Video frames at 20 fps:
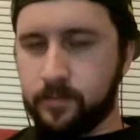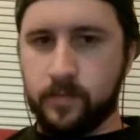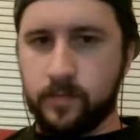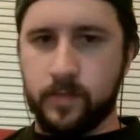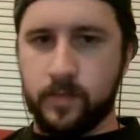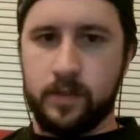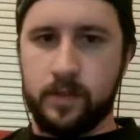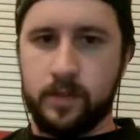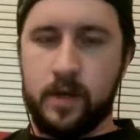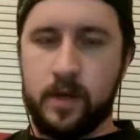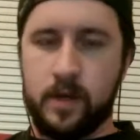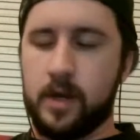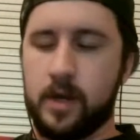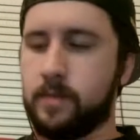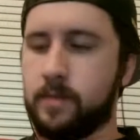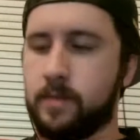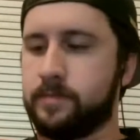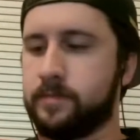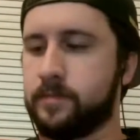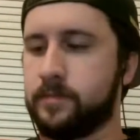
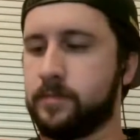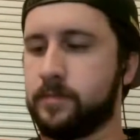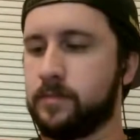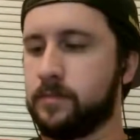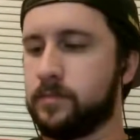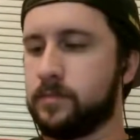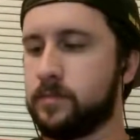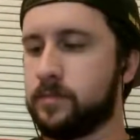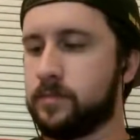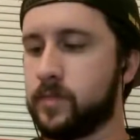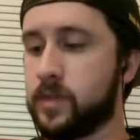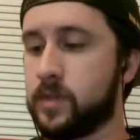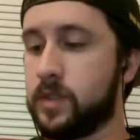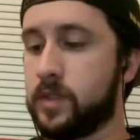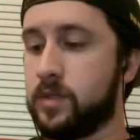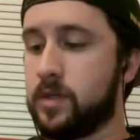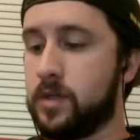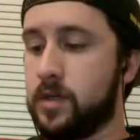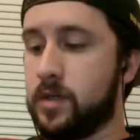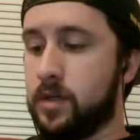
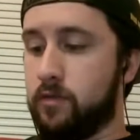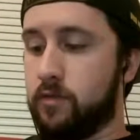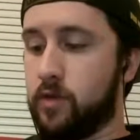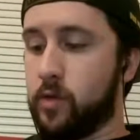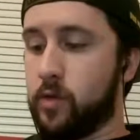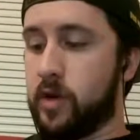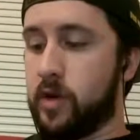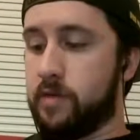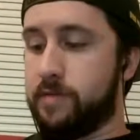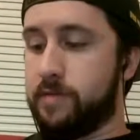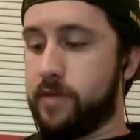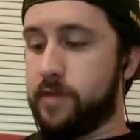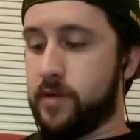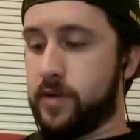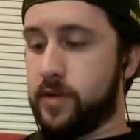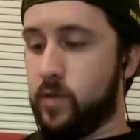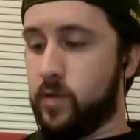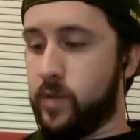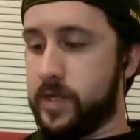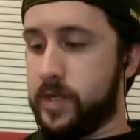Before we go further,
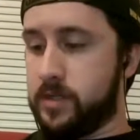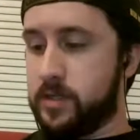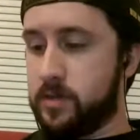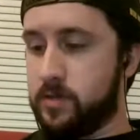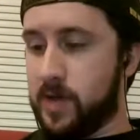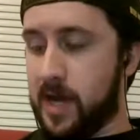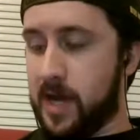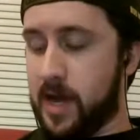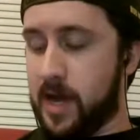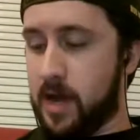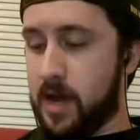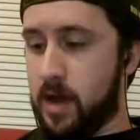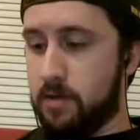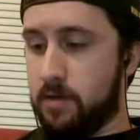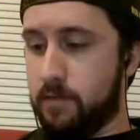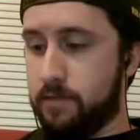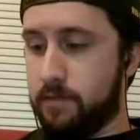we do have